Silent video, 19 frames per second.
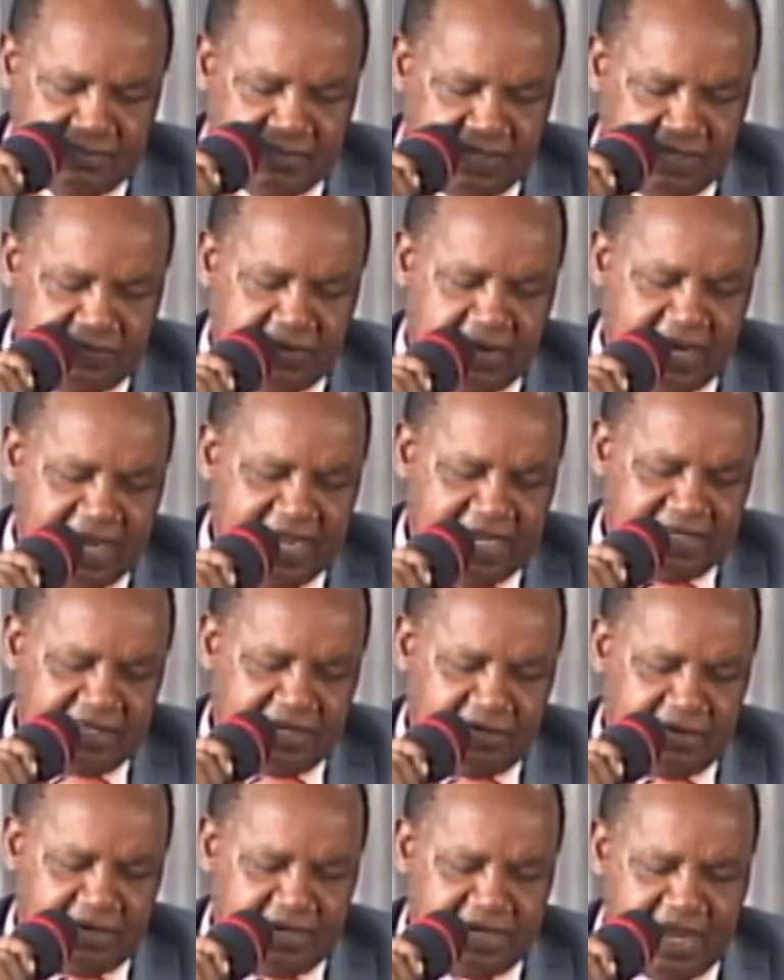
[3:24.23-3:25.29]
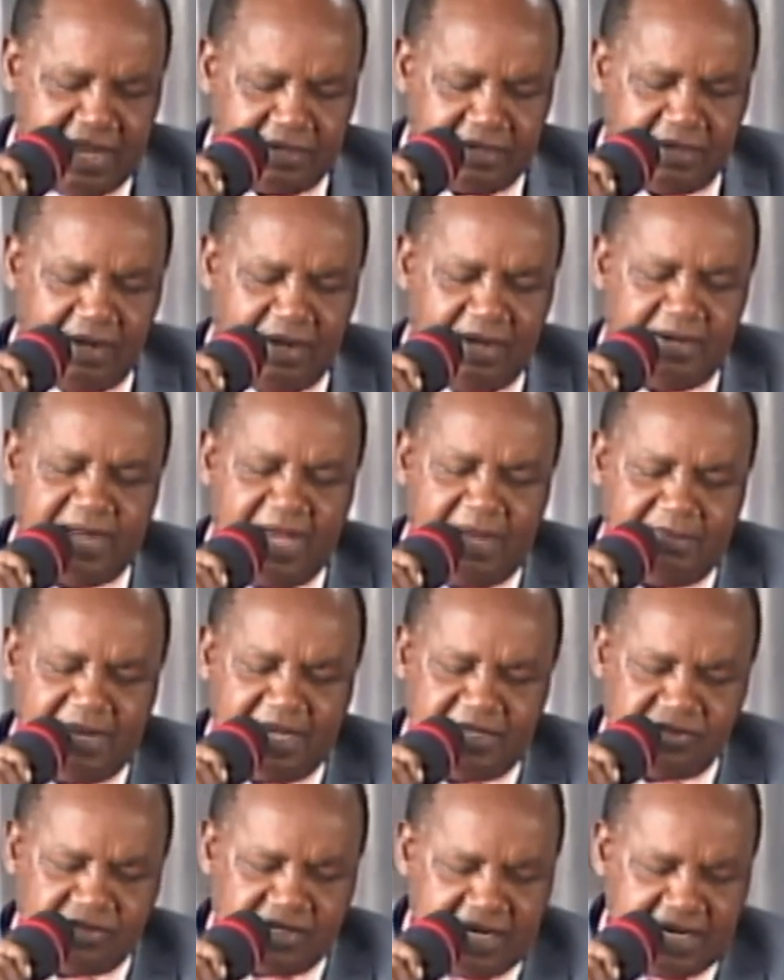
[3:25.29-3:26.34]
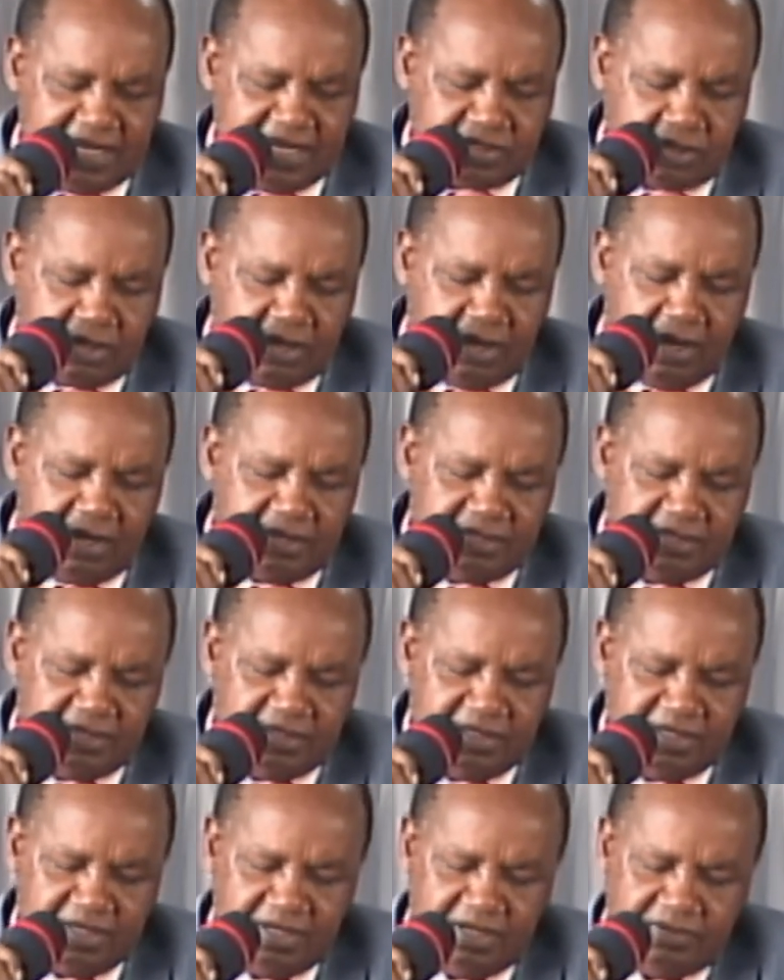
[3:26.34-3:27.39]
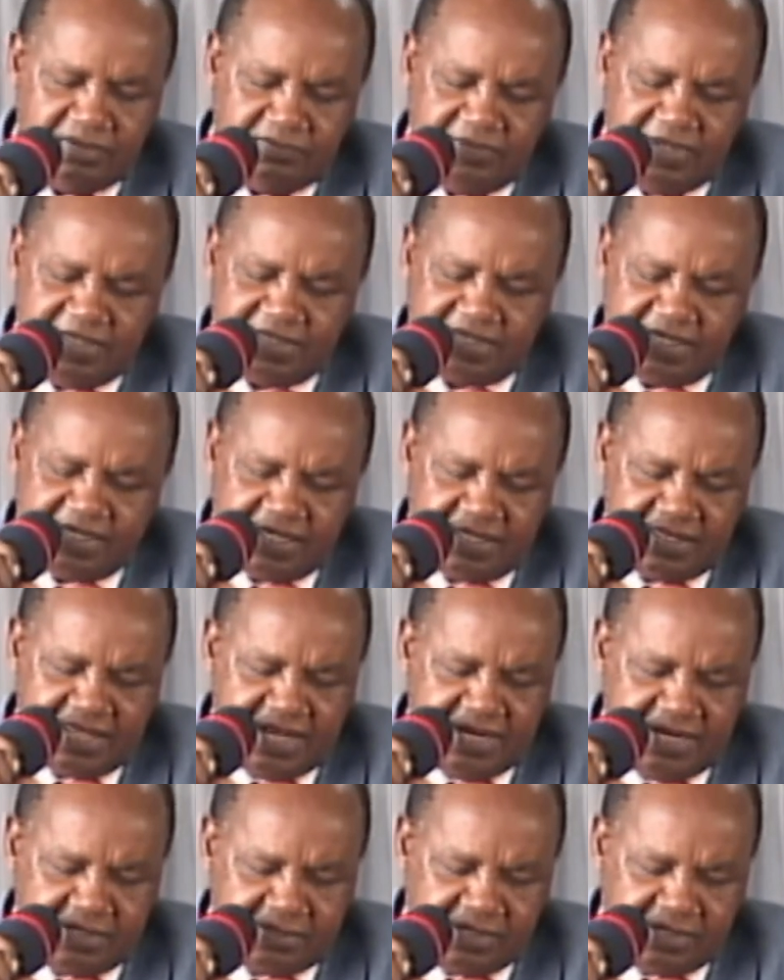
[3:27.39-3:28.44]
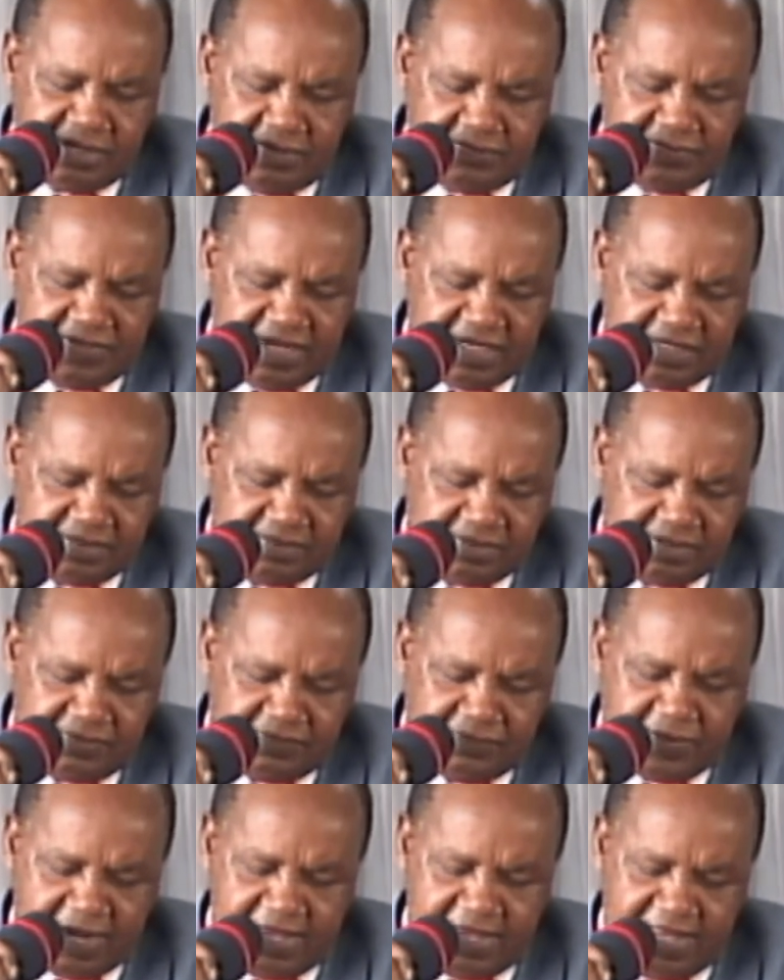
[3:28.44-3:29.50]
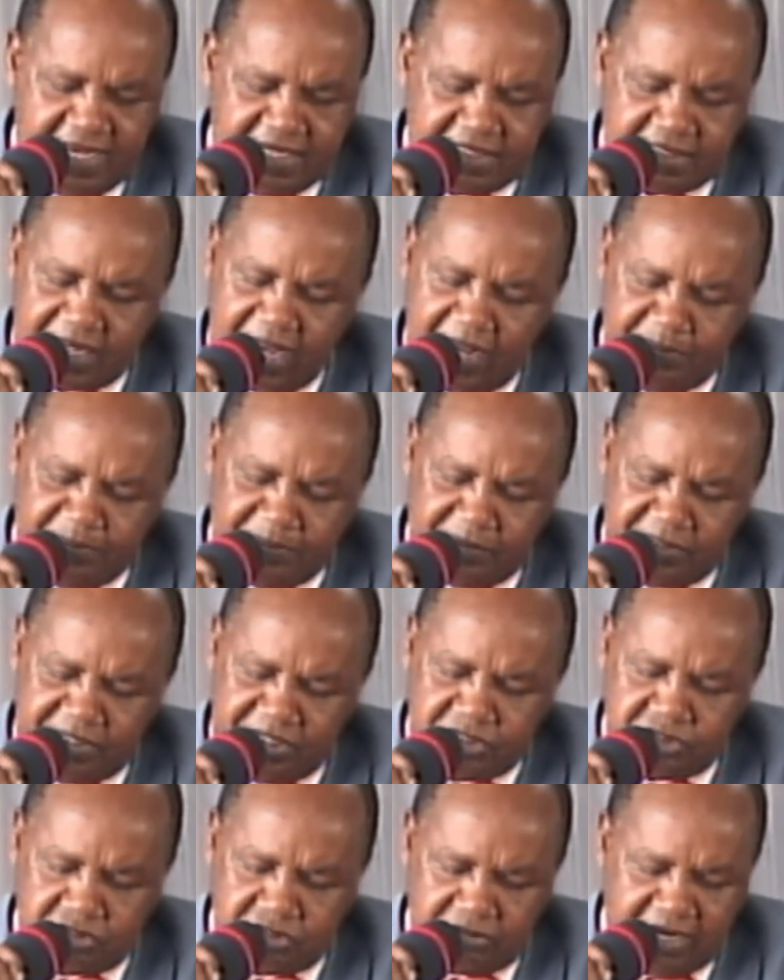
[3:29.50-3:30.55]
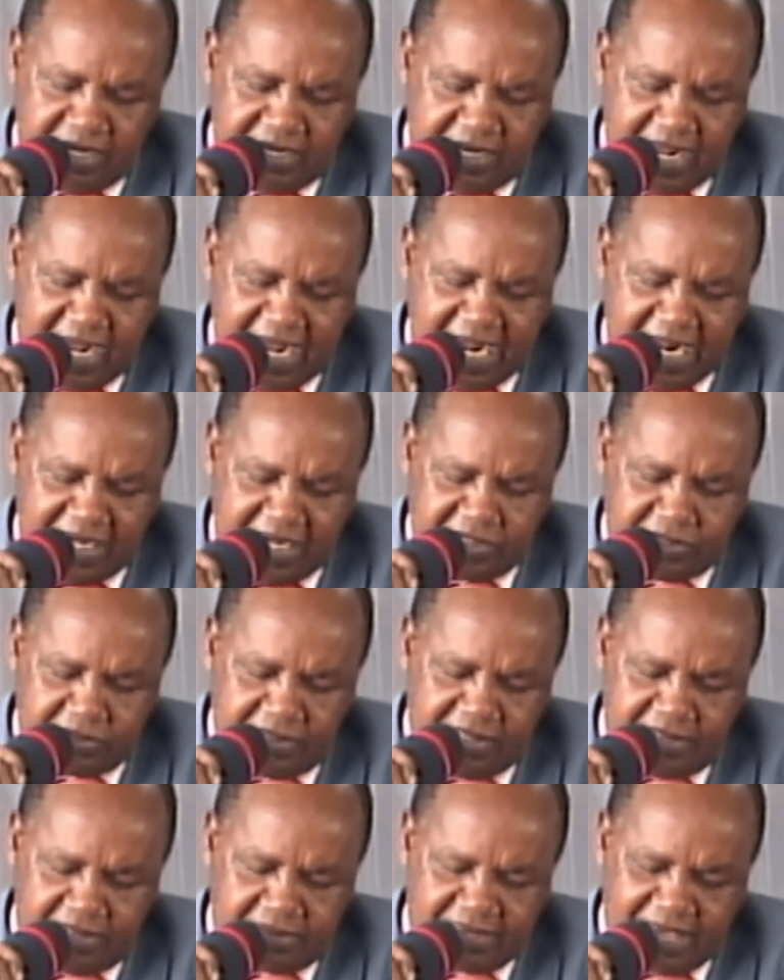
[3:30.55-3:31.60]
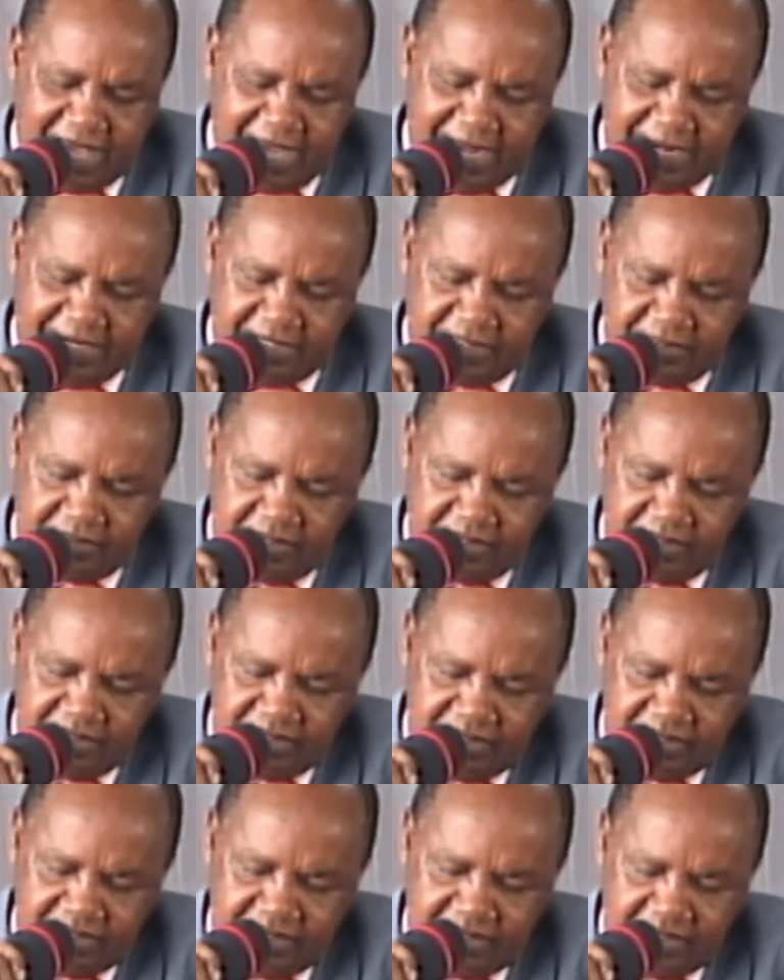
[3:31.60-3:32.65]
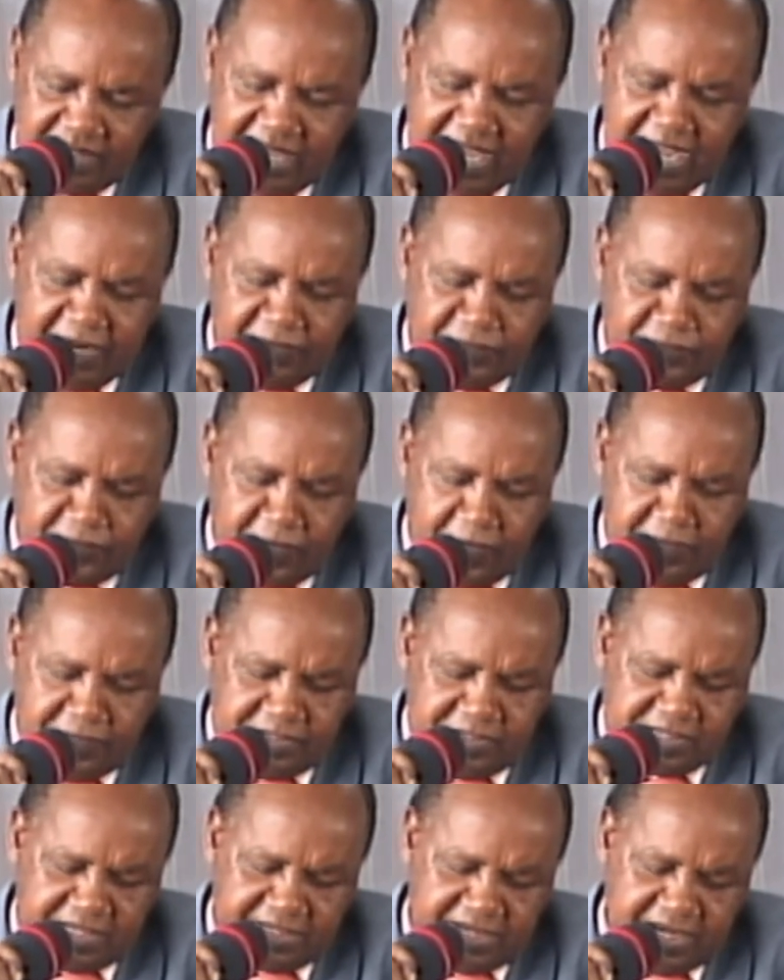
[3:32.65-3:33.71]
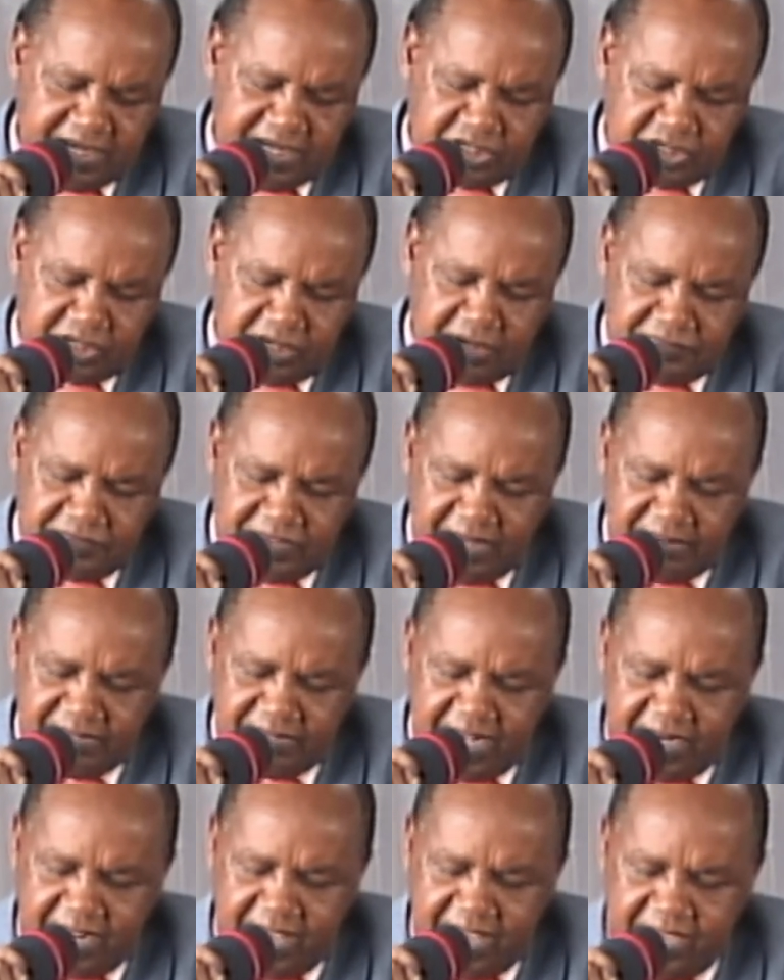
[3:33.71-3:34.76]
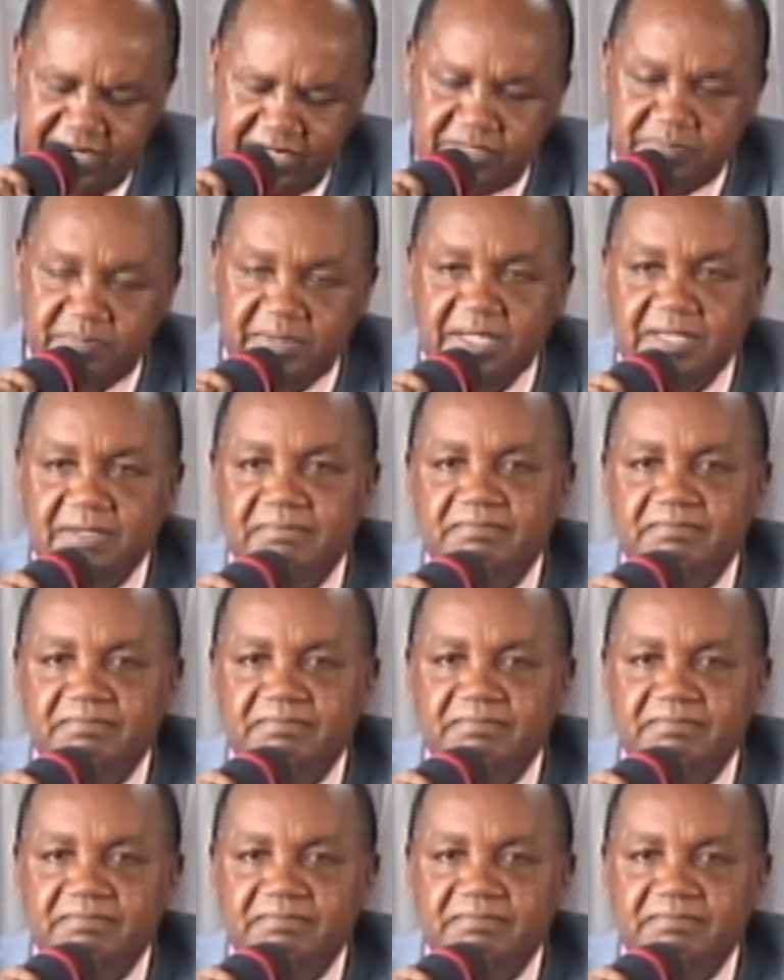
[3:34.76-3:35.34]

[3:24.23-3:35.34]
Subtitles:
For I, the Lord thy God, am a jealous God, visiting the iniquity of the fathers upon the children unto the third and fourth generation of them that hate me.